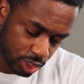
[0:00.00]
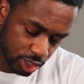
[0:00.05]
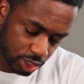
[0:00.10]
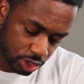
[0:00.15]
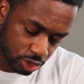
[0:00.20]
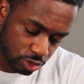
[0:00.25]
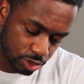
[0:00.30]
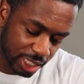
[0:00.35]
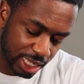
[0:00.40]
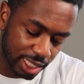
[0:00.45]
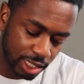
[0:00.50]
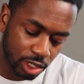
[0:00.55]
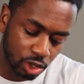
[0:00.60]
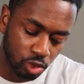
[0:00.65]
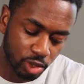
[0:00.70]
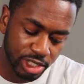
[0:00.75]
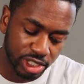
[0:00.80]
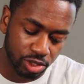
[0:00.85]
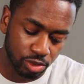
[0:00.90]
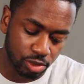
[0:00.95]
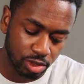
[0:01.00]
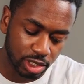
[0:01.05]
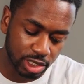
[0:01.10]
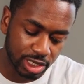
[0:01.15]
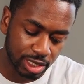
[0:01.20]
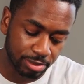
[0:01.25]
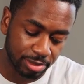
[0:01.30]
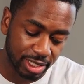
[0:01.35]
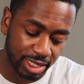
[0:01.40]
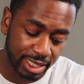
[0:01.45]
So that equation will look
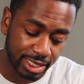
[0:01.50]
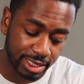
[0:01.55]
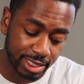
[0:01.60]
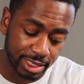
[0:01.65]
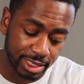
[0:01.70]
something like